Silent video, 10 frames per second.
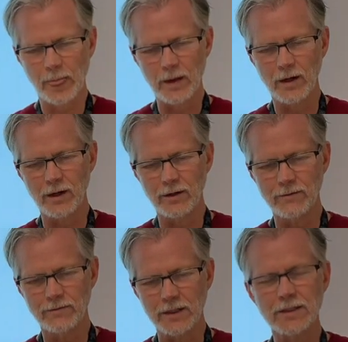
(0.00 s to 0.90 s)

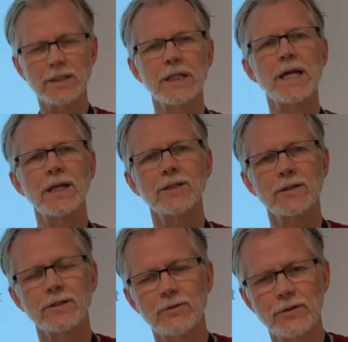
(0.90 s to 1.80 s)
of a delay in
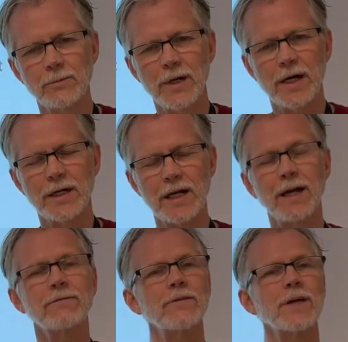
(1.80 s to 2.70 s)
delivery of the body
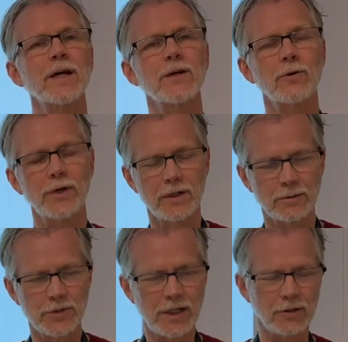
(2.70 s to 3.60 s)
after the head already
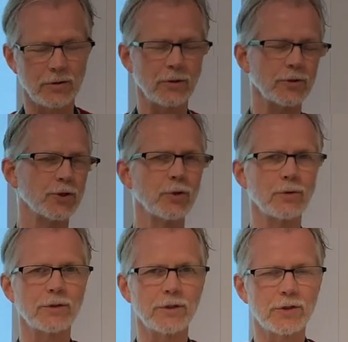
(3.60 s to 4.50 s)
comes out, called
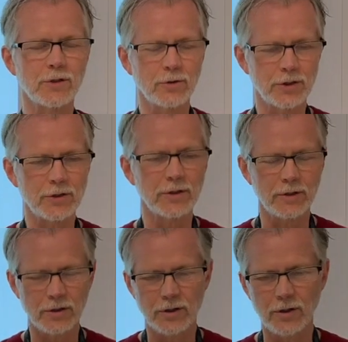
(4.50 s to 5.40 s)
shoulder dystocia, can
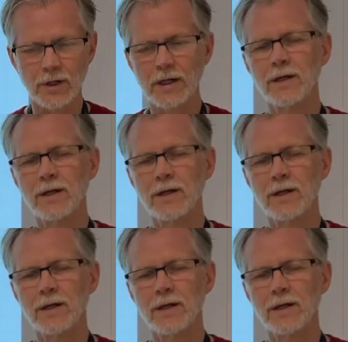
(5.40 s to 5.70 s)
occur.